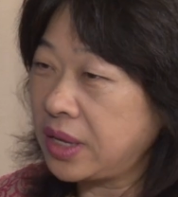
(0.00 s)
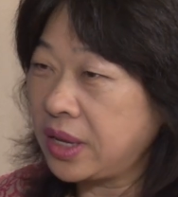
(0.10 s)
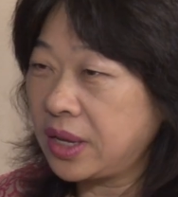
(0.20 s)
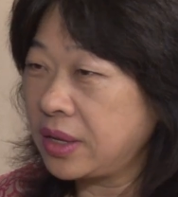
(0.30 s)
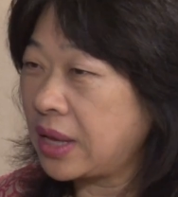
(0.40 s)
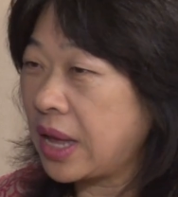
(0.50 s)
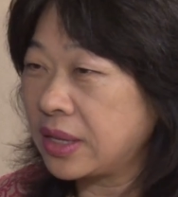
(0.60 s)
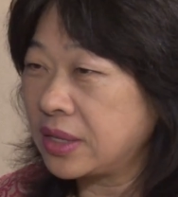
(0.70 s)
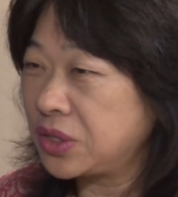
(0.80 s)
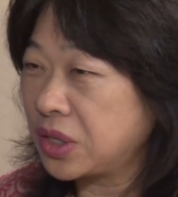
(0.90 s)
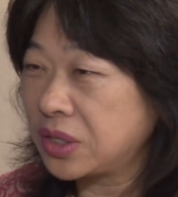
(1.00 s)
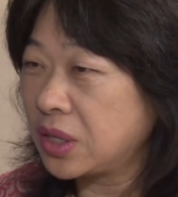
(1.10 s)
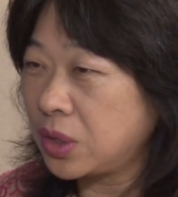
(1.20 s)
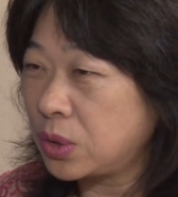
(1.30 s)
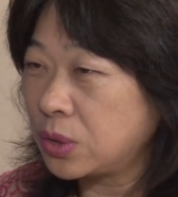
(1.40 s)
thinking that it's just a
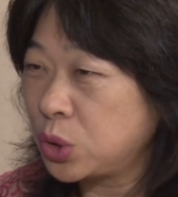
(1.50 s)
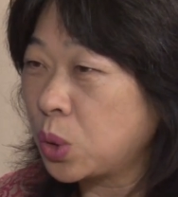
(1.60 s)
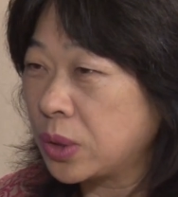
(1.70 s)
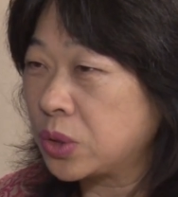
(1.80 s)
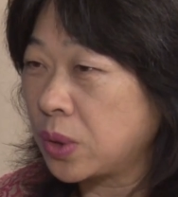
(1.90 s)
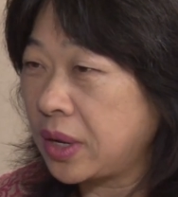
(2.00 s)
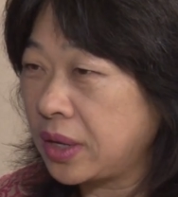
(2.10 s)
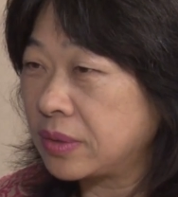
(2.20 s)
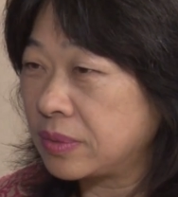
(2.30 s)
little short story?